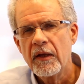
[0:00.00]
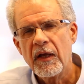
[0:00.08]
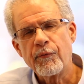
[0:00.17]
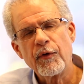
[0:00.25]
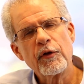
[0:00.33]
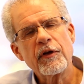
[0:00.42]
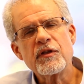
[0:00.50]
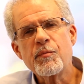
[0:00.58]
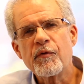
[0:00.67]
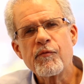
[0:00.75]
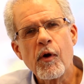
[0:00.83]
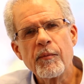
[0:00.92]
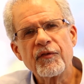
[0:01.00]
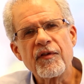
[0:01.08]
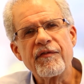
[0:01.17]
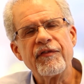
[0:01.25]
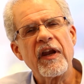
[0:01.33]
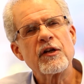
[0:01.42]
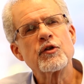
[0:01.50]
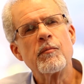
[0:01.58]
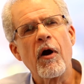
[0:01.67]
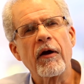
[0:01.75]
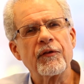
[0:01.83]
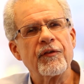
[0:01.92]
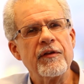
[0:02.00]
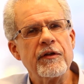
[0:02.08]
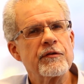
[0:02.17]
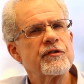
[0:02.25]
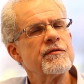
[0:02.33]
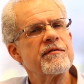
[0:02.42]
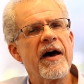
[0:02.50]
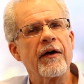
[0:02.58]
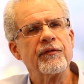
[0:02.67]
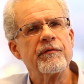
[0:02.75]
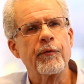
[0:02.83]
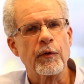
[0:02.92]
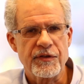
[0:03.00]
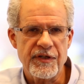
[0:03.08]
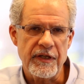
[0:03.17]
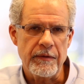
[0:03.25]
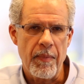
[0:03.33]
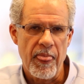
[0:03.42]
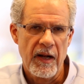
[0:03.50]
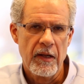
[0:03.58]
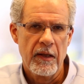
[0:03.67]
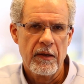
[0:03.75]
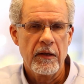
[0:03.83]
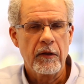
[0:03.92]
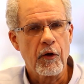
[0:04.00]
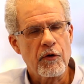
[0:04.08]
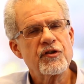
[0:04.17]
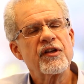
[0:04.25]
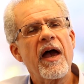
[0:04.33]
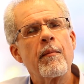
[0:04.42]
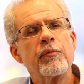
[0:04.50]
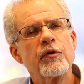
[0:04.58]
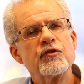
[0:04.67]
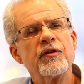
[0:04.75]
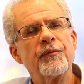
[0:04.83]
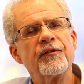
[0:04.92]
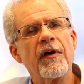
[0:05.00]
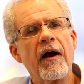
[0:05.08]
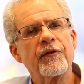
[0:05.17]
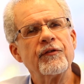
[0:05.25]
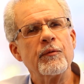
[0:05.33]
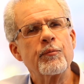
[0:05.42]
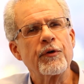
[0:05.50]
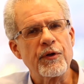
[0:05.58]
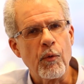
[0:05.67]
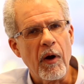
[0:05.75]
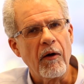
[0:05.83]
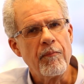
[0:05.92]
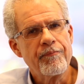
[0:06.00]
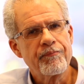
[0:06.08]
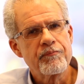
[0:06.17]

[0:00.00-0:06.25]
If we look at the performance of the financial markets in the year 2014, large cap blue chip stocks did pretty well.